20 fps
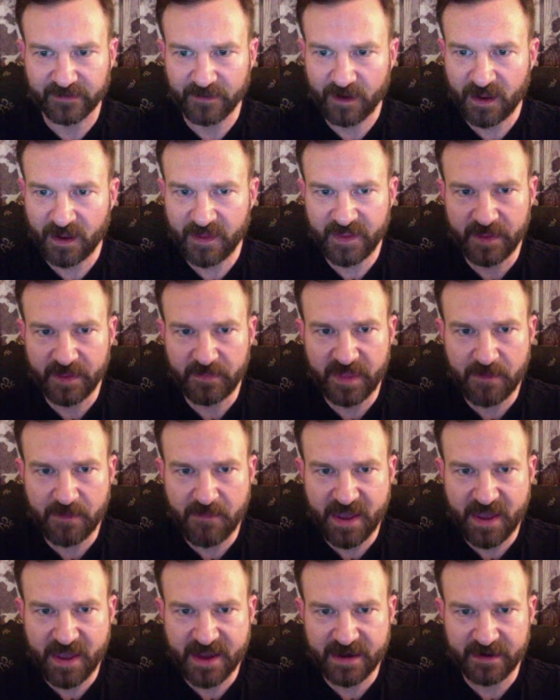Oh, they
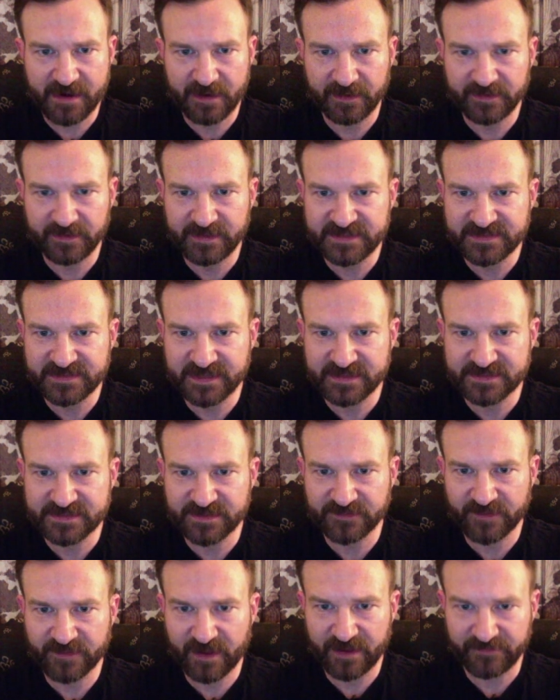made it. At least they
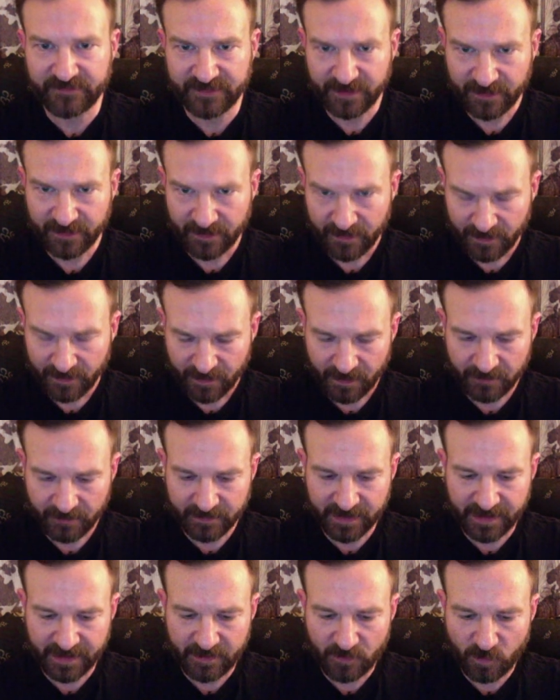survived.
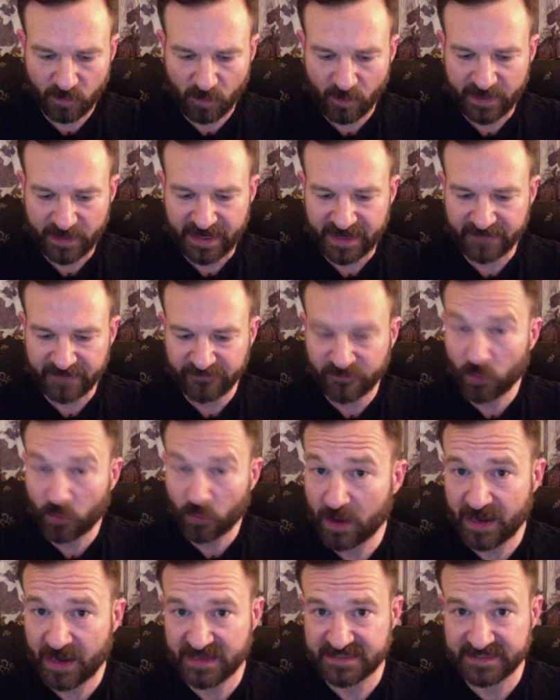Okay, well, we got 4
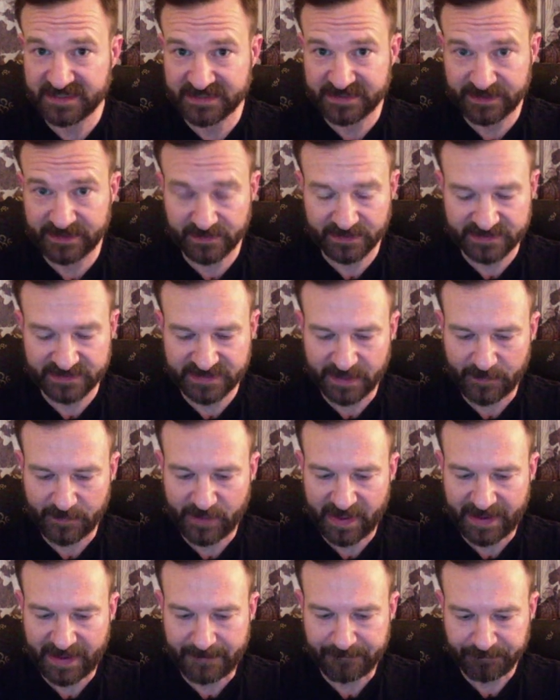6 heroes. Not
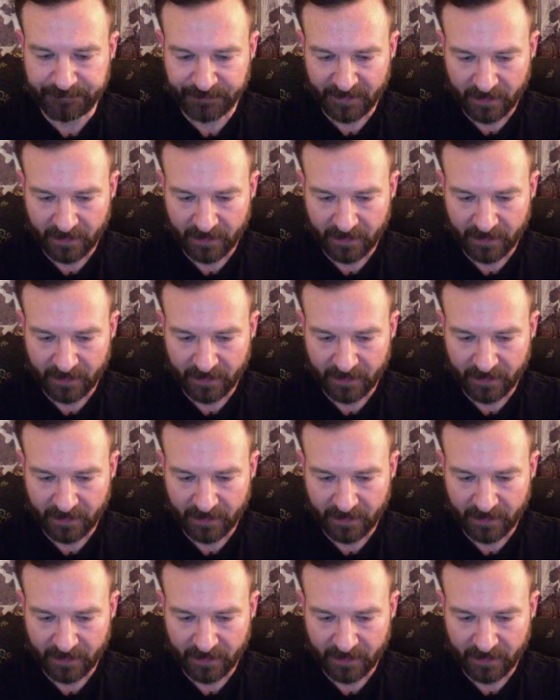bad.